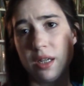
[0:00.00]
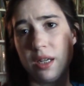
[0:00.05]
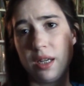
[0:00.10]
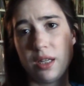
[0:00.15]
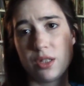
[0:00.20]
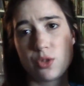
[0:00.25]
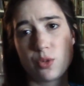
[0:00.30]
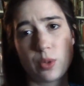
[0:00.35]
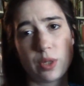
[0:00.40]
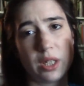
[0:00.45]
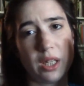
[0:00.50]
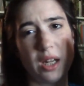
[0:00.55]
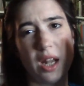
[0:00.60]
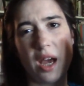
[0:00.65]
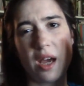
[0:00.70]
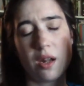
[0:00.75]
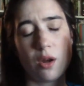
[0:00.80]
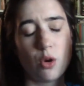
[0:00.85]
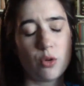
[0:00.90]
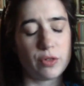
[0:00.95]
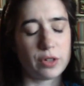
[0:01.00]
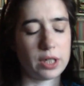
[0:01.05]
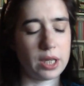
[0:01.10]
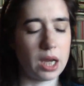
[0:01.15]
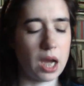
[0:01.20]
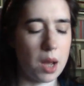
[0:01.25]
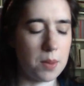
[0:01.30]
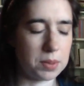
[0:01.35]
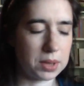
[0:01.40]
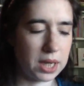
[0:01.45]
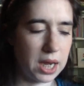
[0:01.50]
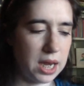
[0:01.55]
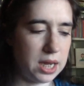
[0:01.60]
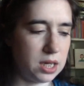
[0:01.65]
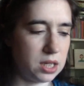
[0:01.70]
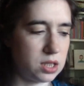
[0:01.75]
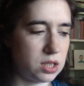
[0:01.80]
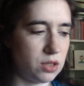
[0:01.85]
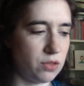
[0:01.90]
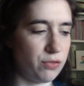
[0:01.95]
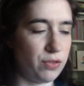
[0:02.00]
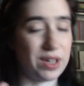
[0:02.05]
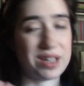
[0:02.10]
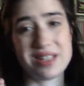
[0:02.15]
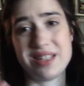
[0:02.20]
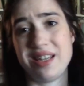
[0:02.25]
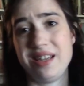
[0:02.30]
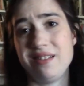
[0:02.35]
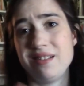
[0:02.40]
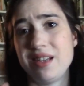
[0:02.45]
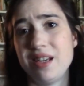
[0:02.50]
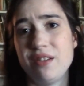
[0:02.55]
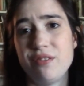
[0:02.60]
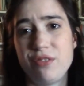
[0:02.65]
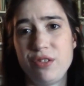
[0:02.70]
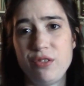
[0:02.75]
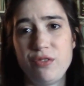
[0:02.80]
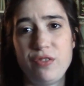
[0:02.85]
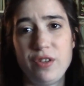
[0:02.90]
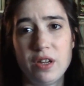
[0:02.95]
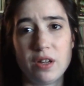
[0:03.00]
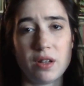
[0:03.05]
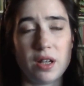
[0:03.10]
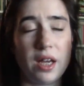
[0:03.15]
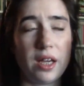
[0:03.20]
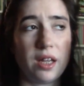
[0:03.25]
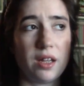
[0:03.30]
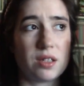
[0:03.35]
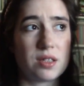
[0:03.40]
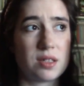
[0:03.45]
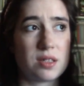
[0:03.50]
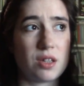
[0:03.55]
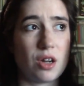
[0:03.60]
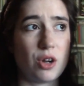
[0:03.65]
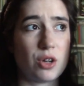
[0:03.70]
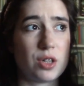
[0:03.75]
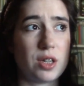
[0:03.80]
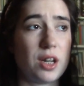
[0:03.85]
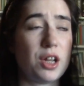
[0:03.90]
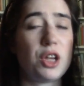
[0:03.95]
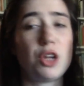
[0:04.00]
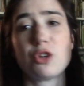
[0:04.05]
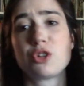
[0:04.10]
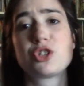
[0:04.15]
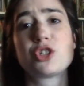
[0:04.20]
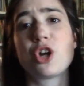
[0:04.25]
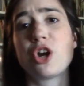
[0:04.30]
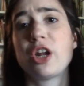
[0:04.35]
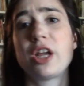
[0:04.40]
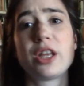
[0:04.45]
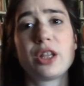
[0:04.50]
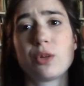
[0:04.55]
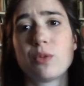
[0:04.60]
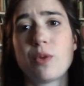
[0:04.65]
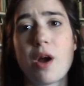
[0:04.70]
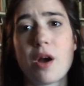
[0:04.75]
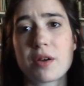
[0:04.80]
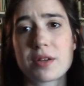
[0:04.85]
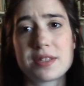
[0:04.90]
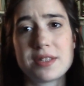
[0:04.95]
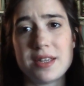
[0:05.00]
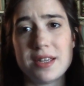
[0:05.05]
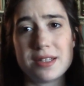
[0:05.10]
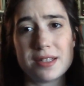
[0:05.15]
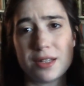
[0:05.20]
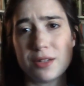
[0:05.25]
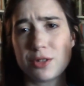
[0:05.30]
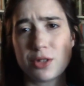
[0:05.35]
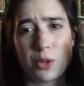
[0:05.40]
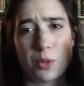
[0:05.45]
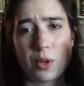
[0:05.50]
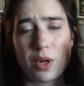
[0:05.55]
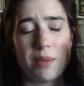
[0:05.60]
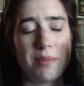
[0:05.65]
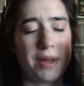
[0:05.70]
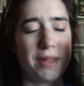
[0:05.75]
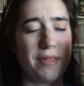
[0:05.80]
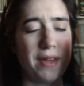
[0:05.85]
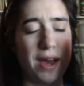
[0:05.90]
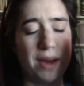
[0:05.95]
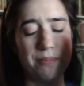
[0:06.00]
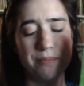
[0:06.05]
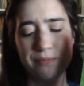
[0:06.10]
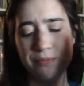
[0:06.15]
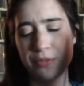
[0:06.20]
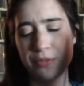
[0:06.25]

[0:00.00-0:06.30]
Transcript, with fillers: It's really not overly complicated to fix it if you feel like it's start you're starting in the wrong season. Don't worry about that.